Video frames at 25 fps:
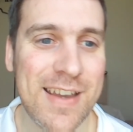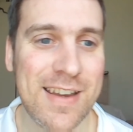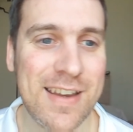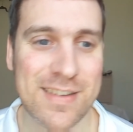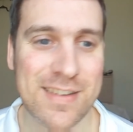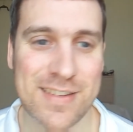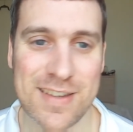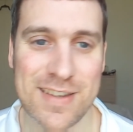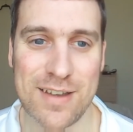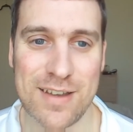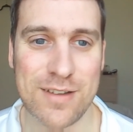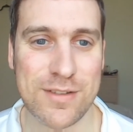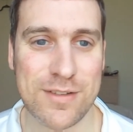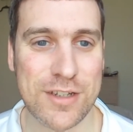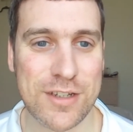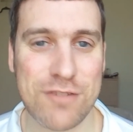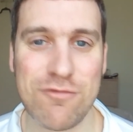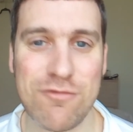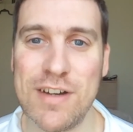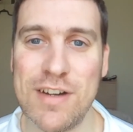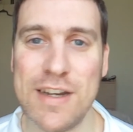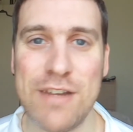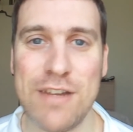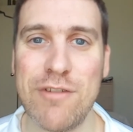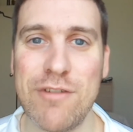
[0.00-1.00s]
because I just
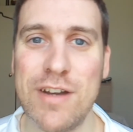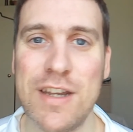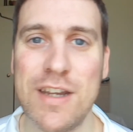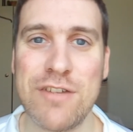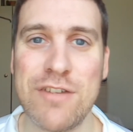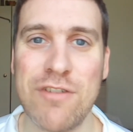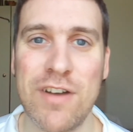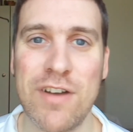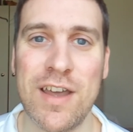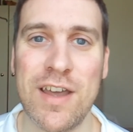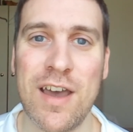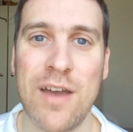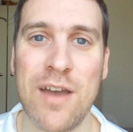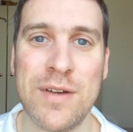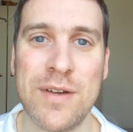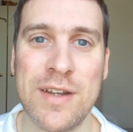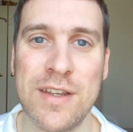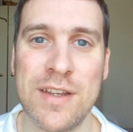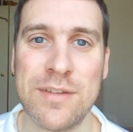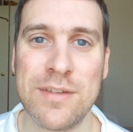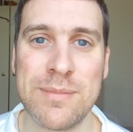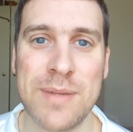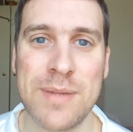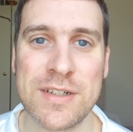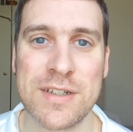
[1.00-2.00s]
really, really try to hone
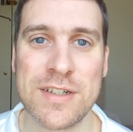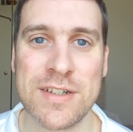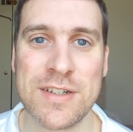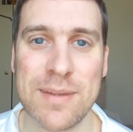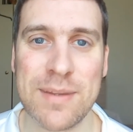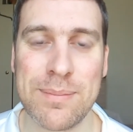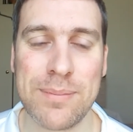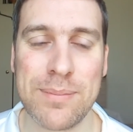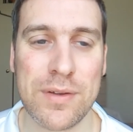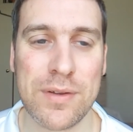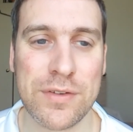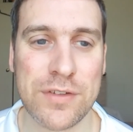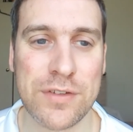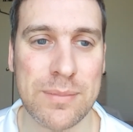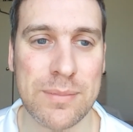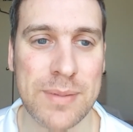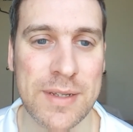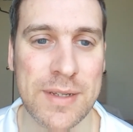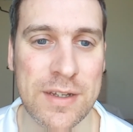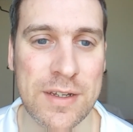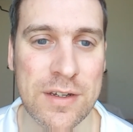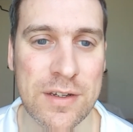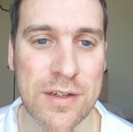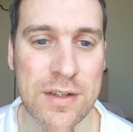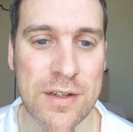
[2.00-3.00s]
it as much as I
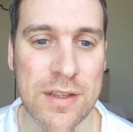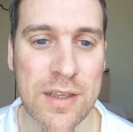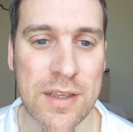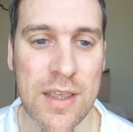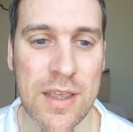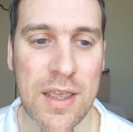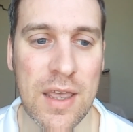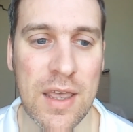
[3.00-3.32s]
possibly could.